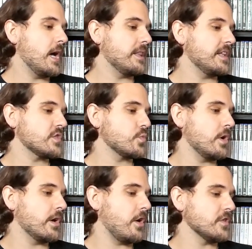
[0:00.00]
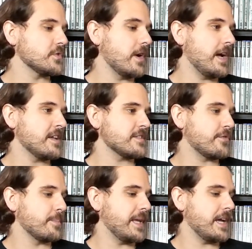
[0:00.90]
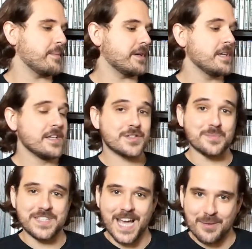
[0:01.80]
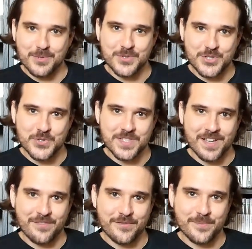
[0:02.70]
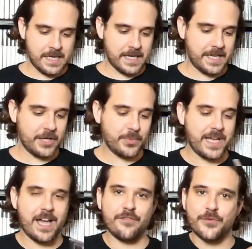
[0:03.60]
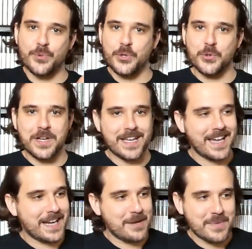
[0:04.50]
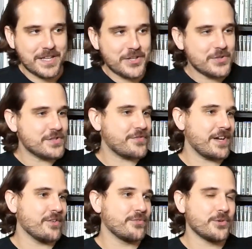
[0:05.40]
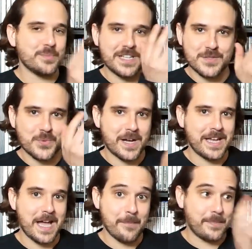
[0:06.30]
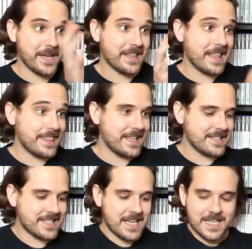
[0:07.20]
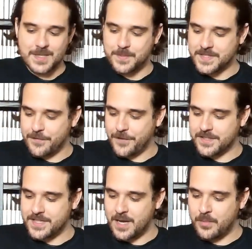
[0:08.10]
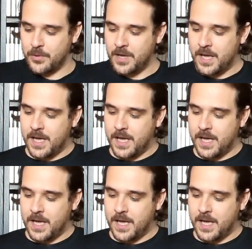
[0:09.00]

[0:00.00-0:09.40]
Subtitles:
This one also has, from Big Gamer, some Diablo 2 stuff. Here we have Rune. Again, I'm a huge fan of Rune, that's why I picked this specific demo.